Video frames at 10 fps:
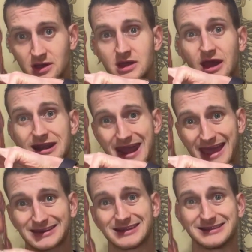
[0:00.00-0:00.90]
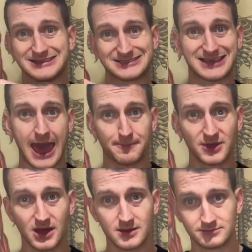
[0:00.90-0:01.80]
connect the
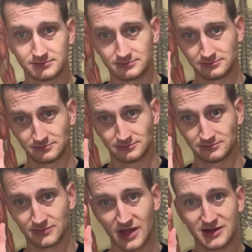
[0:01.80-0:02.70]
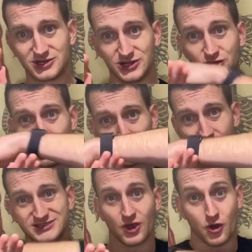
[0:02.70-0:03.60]
scapula to the
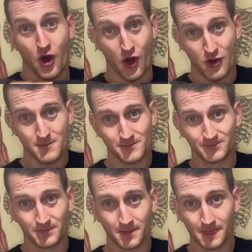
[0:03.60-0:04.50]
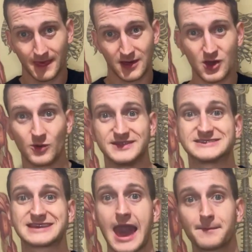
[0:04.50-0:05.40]
humerus, our arm, when the
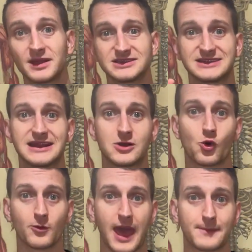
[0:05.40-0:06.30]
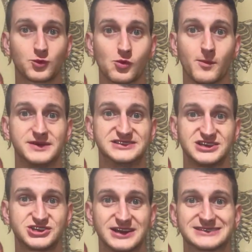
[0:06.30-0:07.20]
scapula is in an abnormal
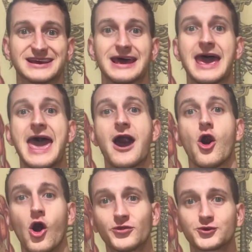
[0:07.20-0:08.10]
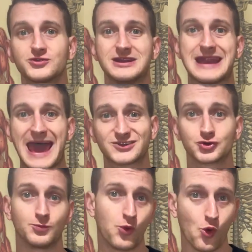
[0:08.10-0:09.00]
position, it's going to alter the natural
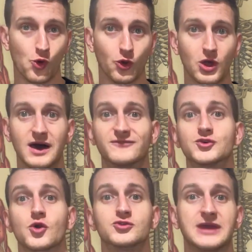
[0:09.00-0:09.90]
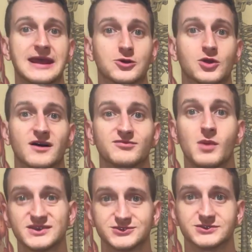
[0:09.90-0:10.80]
pull of the rotator cuff
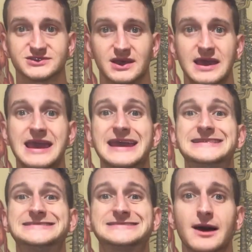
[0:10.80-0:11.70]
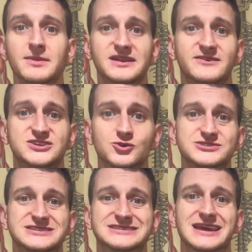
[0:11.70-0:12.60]
muscles. In some individuals,
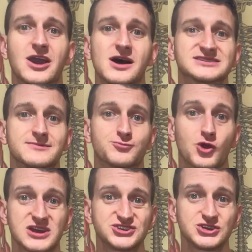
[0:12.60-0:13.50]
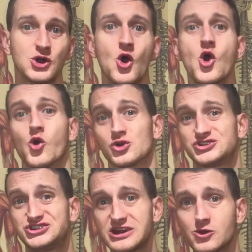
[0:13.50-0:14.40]
this can cause compression or
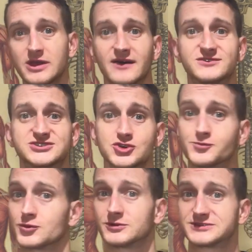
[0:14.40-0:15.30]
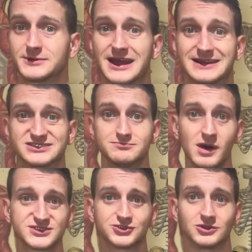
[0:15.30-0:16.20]
shearing of the supraspinatus
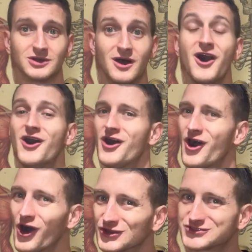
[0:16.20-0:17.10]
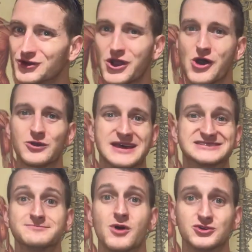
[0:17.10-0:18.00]
muscle, also known as
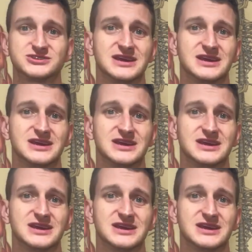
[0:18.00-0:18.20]
the most